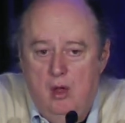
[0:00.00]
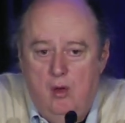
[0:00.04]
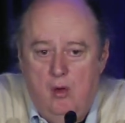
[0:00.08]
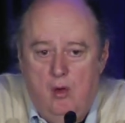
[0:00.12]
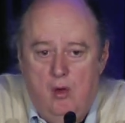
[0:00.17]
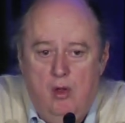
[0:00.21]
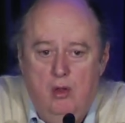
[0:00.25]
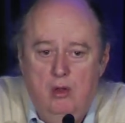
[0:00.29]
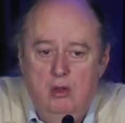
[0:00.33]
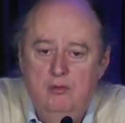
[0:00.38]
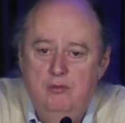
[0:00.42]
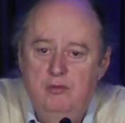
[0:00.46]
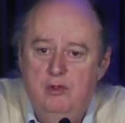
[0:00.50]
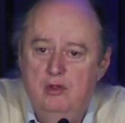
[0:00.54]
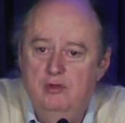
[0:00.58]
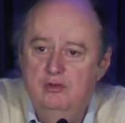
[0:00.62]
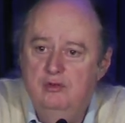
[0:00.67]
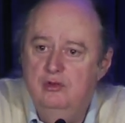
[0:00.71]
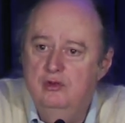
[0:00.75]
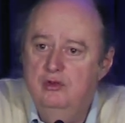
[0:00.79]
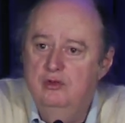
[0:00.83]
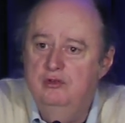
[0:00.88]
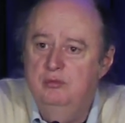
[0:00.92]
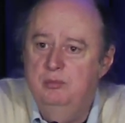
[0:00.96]
all of
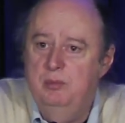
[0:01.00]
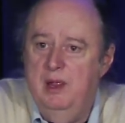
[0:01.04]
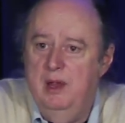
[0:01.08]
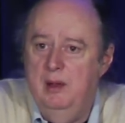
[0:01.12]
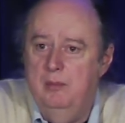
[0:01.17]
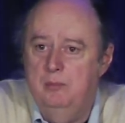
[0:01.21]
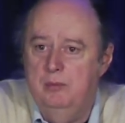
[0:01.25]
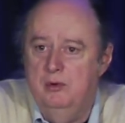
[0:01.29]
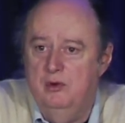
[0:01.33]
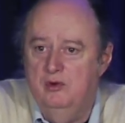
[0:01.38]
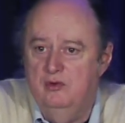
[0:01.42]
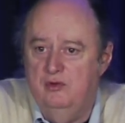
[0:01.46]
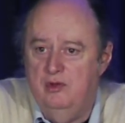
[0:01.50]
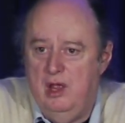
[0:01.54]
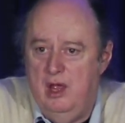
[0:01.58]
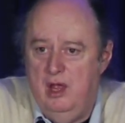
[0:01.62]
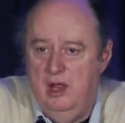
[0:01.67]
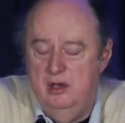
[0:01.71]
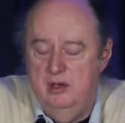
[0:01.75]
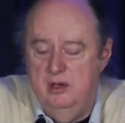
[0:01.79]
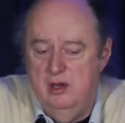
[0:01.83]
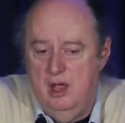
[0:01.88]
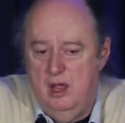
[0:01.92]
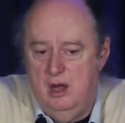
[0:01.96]
those newspapers
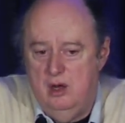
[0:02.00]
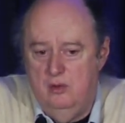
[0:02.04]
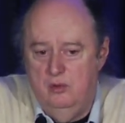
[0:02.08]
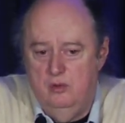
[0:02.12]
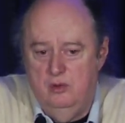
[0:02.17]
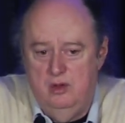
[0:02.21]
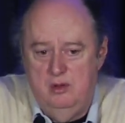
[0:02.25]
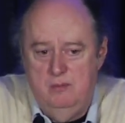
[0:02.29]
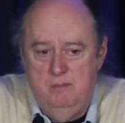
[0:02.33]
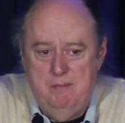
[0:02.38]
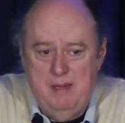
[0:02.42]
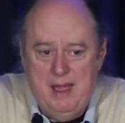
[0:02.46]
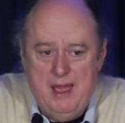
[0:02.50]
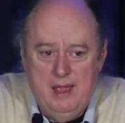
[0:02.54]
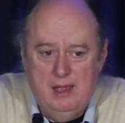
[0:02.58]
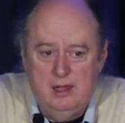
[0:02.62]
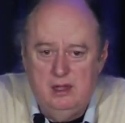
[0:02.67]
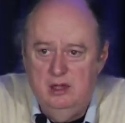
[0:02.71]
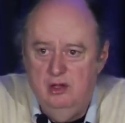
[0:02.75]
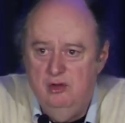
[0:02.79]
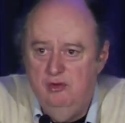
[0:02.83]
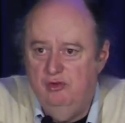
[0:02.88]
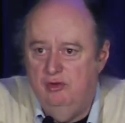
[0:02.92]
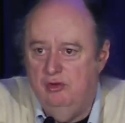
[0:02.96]
had not only
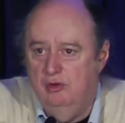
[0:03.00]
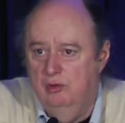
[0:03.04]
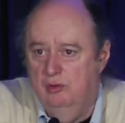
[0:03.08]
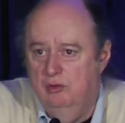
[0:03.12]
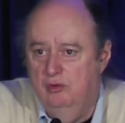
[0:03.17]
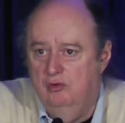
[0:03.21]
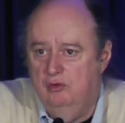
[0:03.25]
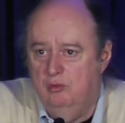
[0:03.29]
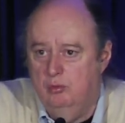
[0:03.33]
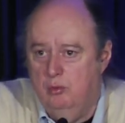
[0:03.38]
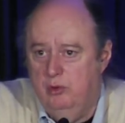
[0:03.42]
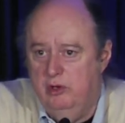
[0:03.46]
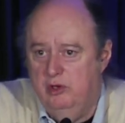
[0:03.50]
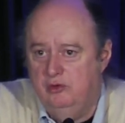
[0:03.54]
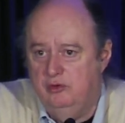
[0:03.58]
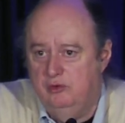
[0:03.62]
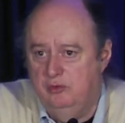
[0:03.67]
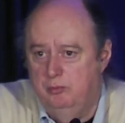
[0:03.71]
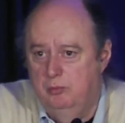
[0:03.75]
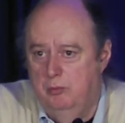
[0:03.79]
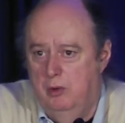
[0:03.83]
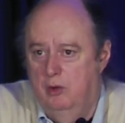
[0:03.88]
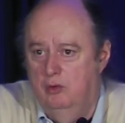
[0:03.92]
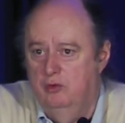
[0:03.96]
back issues,
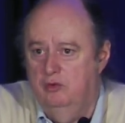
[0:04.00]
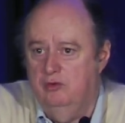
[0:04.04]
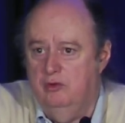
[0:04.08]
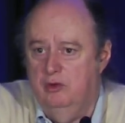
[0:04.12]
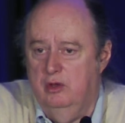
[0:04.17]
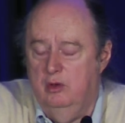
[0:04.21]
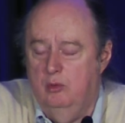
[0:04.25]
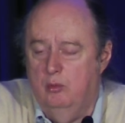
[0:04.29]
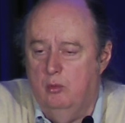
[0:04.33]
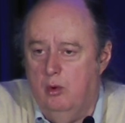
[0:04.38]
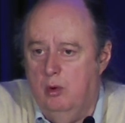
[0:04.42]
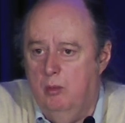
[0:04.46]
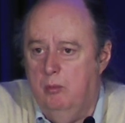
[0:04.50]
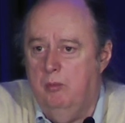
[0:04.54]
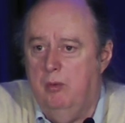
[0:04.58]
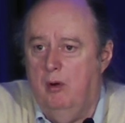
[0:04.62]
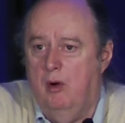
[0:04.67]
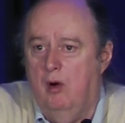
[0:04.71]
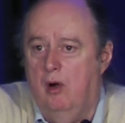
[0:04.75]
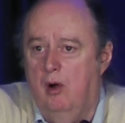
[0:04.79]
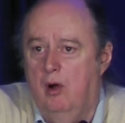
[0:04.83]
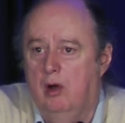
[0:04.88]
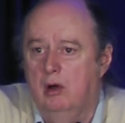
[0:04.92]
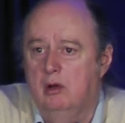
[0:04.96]
which mostly were
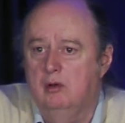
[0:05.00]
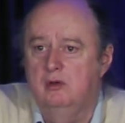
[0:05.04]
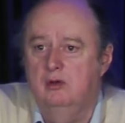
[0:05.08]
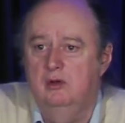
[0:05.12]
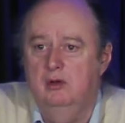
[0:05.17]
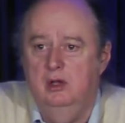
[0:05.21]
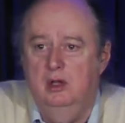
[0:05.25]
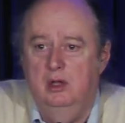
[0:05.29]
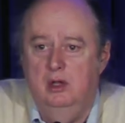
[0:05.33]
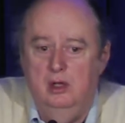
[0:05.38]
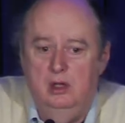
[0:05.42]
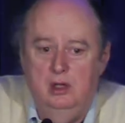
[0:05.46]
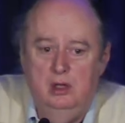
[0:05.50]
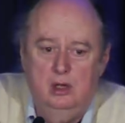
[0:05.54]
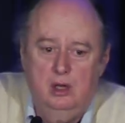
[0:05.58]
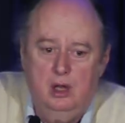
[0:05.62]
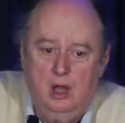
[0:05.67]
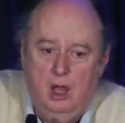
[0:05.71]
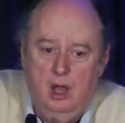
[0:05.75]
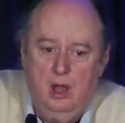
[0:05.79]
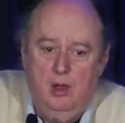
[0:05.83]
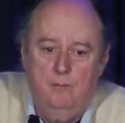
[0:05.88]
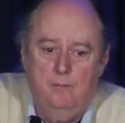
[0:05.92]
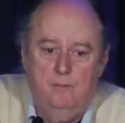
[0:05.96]
parked in
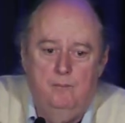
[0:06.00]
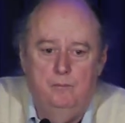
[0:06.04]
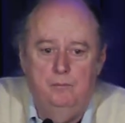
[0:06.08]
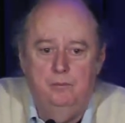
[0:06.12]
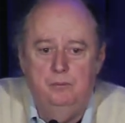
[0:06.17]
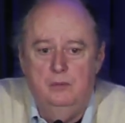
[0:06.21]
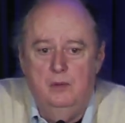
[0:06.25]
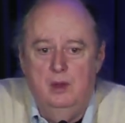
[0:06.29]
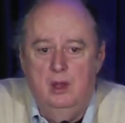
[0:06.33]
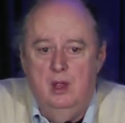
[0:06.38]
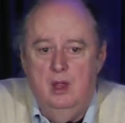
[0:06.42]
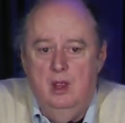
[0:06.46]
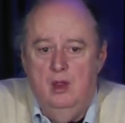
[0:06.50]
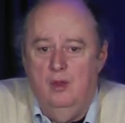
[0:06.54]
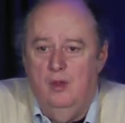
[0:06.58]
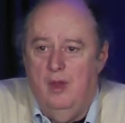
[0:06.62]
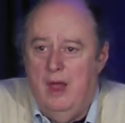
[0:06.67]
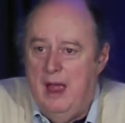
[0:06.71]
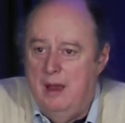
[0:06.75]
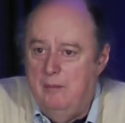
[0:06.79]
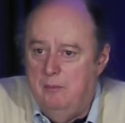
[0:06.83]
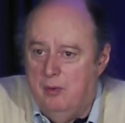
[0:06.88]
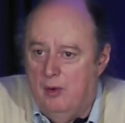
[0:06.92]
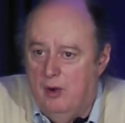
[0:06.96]
um,
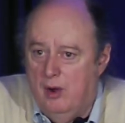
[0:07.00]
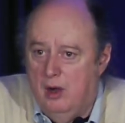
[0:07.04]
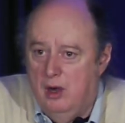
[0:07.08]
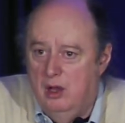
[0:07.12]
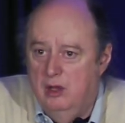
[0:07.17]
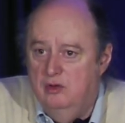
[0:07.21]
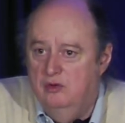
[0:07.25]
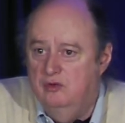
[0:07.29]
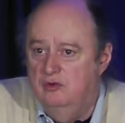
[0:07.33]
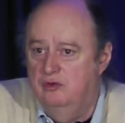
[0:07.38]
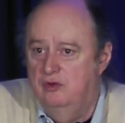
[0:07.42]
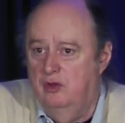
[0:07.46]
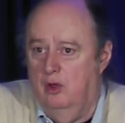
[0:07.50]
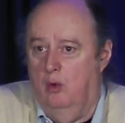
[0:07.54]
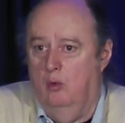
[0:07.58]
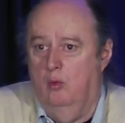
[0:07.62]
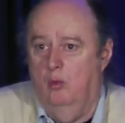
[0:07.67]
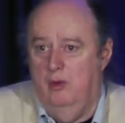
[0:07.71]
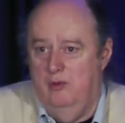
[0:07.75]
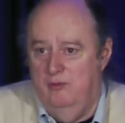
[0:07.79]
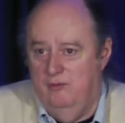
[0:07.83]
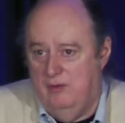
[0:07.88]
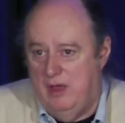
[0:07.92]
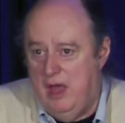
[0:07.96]
libraries, so
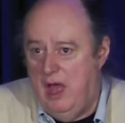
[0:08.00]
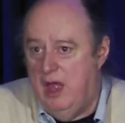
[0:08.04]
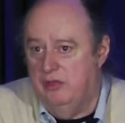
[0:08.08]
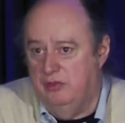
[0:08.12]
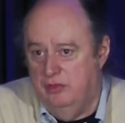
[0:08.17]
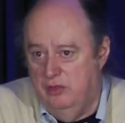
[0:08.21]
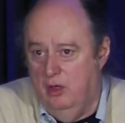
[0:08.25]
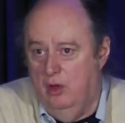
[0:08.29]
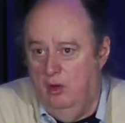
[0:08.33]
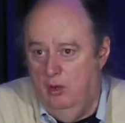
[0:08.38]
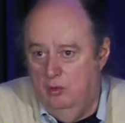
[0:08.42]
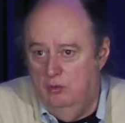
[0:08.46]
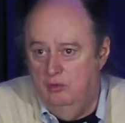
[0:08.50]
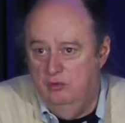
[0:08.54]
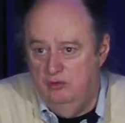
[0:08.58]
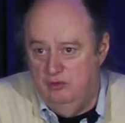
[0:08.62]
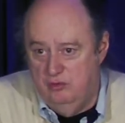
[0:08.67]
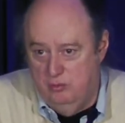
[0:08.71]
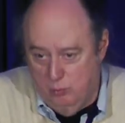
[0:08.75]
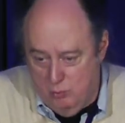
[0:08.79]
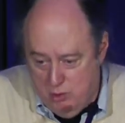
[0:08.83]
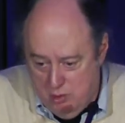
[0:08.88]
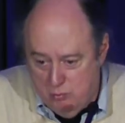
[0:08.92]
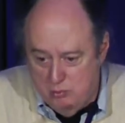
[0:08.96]
we've got those,
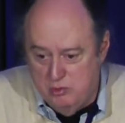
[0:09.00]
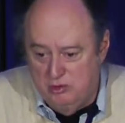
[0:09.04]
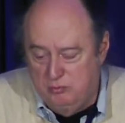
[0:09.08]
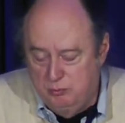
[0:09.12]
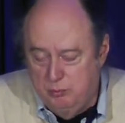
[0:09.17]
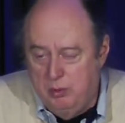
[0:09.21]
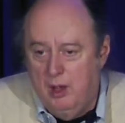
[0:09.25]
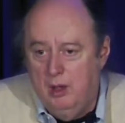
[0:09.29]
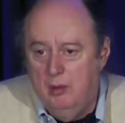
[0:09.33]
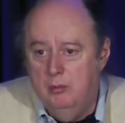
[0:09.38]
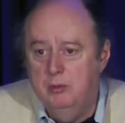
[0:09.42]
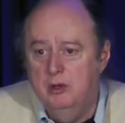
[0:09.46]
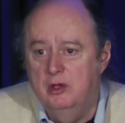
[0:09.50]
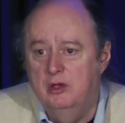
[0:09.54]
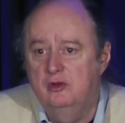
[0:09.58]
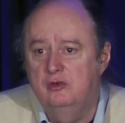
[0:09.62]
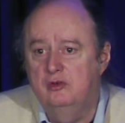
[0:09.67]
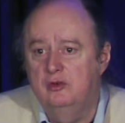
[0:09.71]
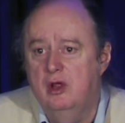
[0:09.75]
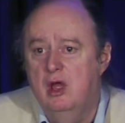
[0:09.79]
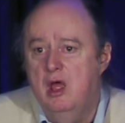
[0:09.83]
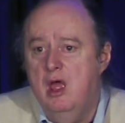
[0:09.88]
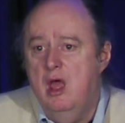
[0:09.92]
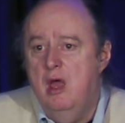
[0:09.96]
what was
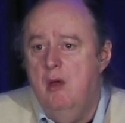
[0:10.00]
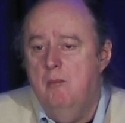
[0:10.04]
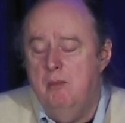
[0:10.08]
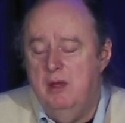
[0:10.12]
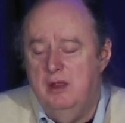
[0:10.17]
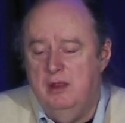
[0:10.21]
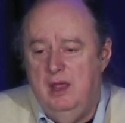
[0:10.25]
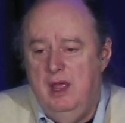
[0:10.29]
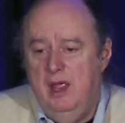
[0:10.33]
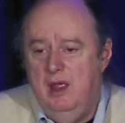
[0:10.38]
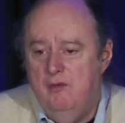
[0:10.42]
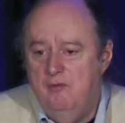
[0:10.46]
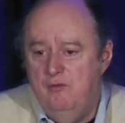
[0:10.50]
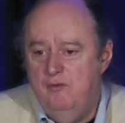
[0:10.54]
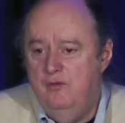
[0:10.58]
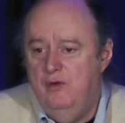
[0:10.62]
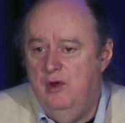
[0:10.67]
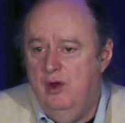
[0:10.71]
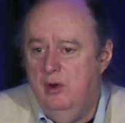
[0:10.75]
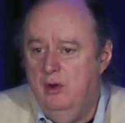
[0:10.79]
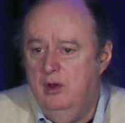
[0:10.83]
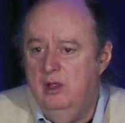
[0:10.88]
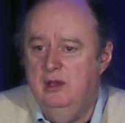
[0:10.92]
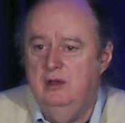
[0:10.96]
published, but they have
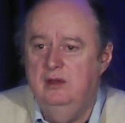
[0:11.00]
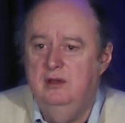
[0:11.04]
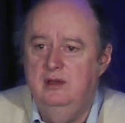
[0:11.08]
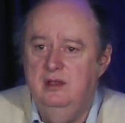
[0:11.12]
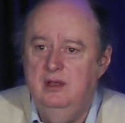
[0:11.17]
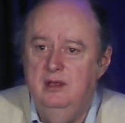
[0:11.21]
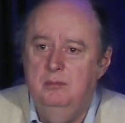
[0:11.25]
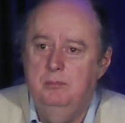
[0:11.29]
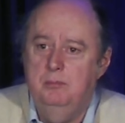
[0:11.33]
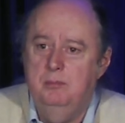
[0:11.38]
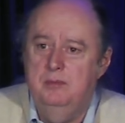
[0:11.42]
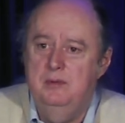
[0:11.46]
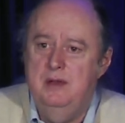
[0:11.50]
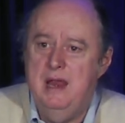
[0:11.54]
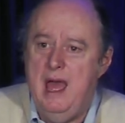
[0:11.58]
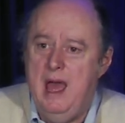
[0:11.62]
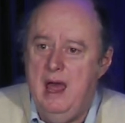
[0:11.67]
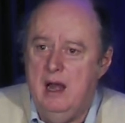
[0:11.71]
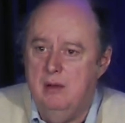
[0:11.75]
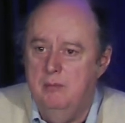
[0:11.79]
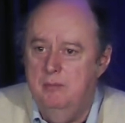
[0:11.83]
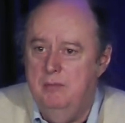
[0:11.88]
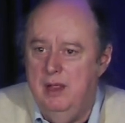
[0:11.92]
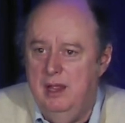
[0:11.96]
very deep
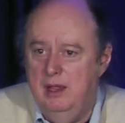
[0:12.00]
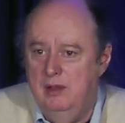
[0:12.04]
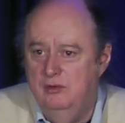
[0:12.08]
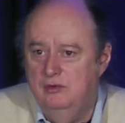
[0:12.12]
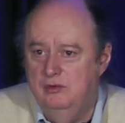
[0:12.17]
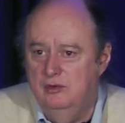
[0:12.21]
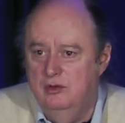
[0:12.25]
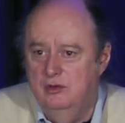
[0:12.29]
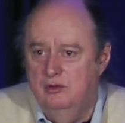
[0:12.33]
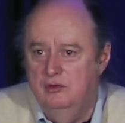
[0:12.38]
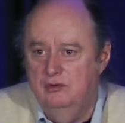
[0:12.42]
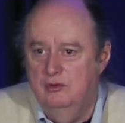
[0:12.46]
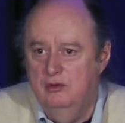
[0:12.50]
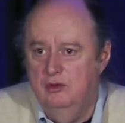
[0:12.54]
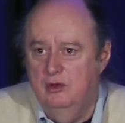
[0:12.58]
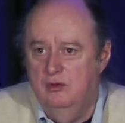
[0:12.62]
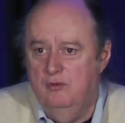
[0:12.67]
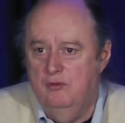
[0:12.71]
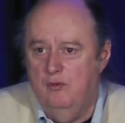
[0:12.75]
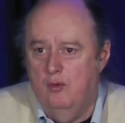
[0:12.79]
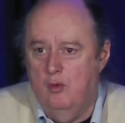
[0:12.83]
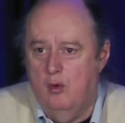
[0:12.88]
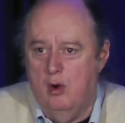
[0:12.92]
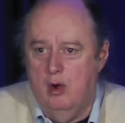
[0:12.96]
databases in the
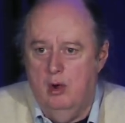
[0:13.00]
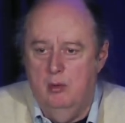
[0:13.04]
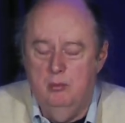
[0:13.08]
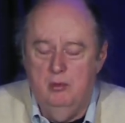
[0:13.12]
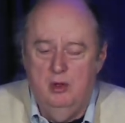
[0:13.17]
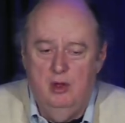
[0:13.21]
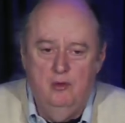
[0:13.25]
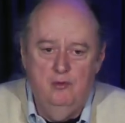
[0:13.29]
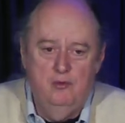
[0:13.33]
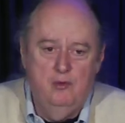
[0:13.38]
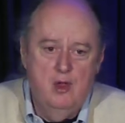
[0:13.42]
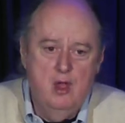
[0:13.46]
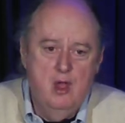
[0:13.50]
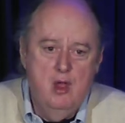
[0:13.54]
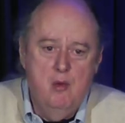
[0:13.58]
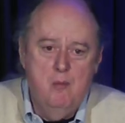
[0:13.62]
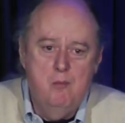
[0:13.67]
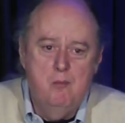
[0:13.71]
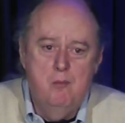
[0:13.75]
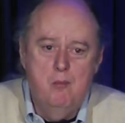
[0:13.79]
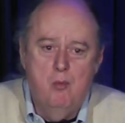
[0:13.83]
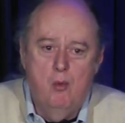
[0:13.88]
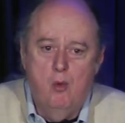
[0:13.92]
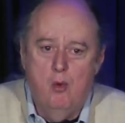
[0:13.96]
form of
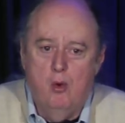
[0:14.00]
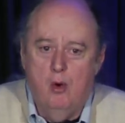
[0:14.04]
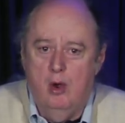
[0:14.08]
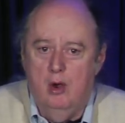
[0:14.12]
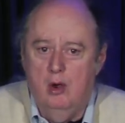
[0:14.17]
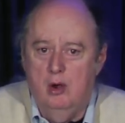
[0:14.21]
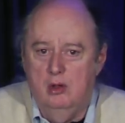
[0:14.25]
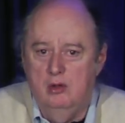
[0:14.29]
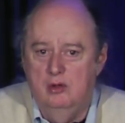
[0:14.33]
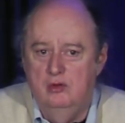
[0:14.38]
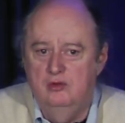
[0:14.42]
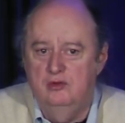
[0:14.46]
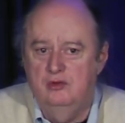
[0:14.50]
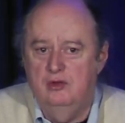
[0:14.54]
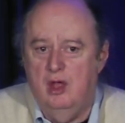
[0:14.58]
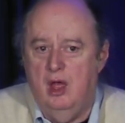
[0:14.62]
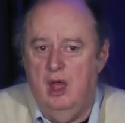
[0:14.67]
morgues.